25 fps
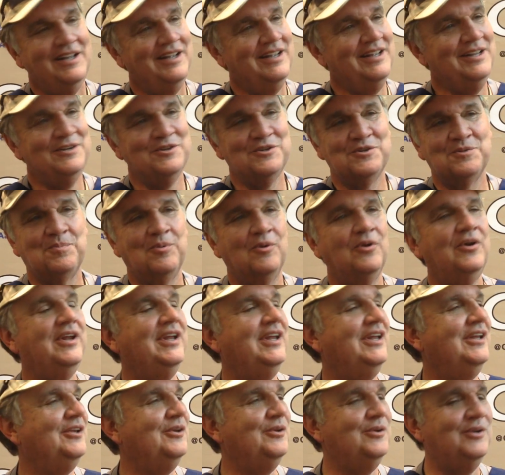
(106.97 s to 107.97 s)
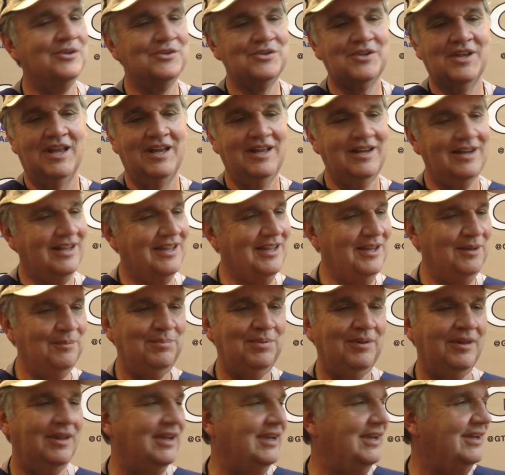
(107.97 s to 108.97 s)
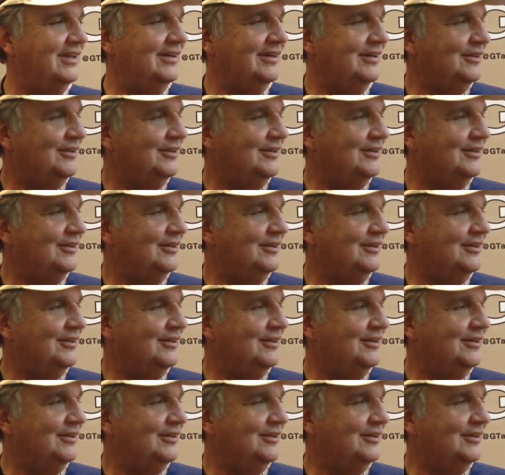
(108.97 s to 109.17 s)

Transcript: In the spring, you just kind of keep playing.